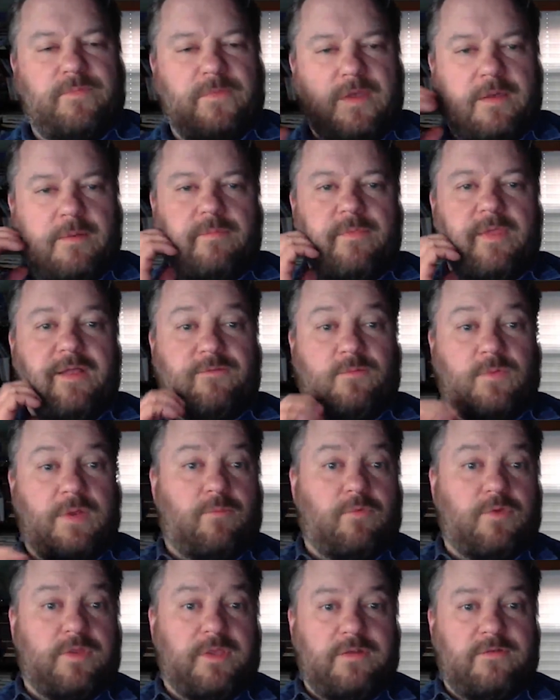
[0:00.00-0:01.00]
Um, that's what
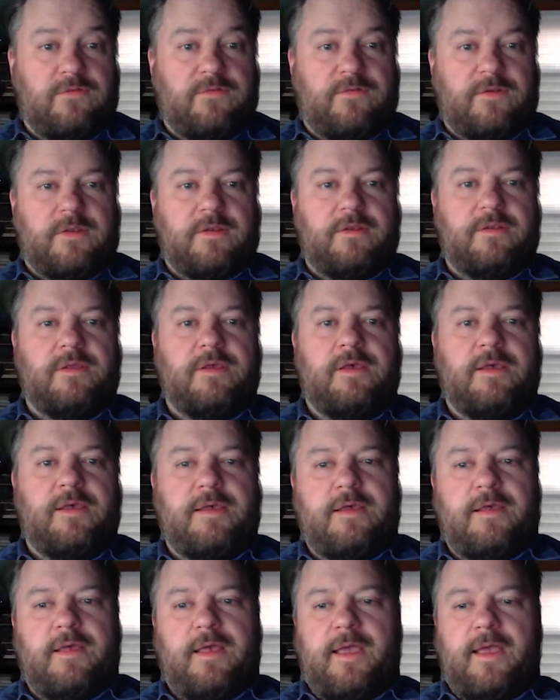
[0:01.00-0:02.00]
I'm really interested in,
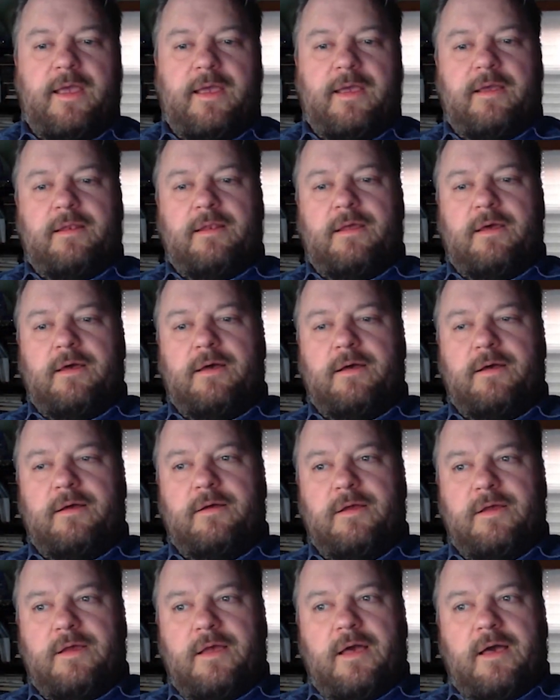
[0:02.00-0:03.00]
and uh,
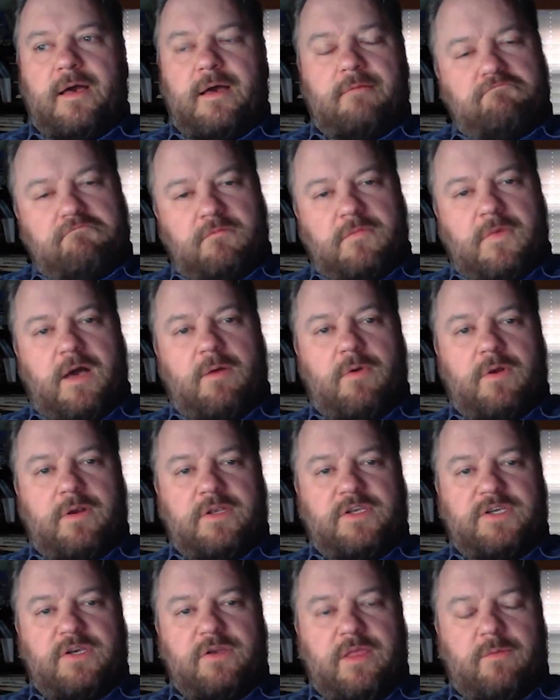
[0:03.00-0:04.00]
I wanted
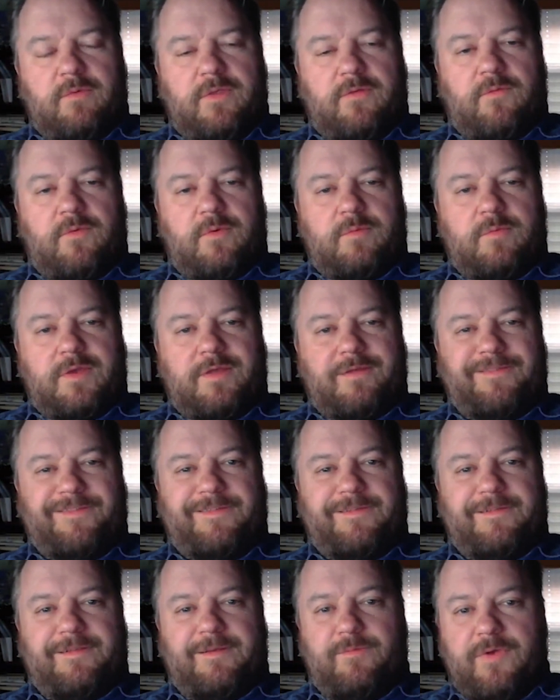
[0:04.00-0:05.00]
to share that with everyone
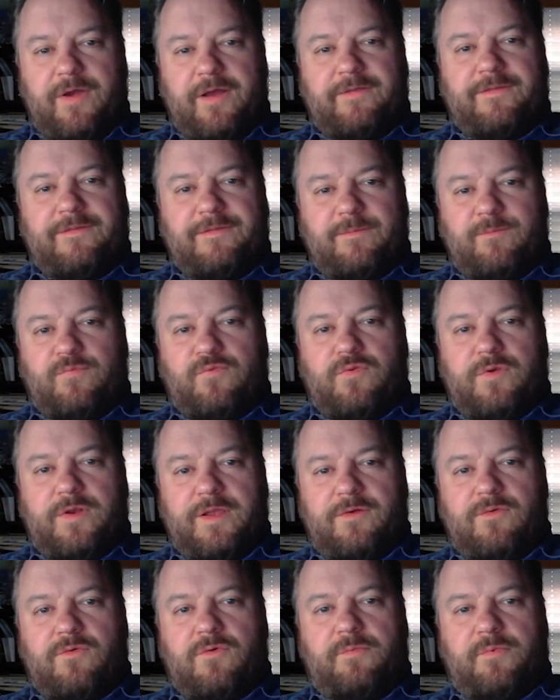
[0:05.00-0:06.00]
because Nebraska is a
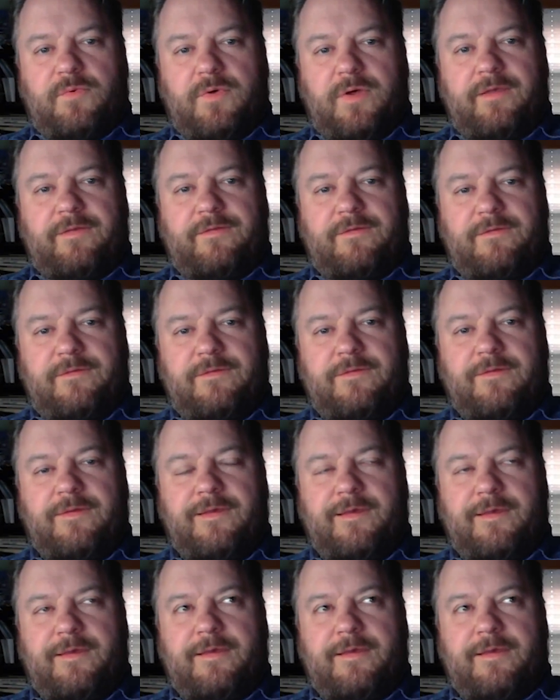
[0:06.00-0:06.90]
pretty cool place.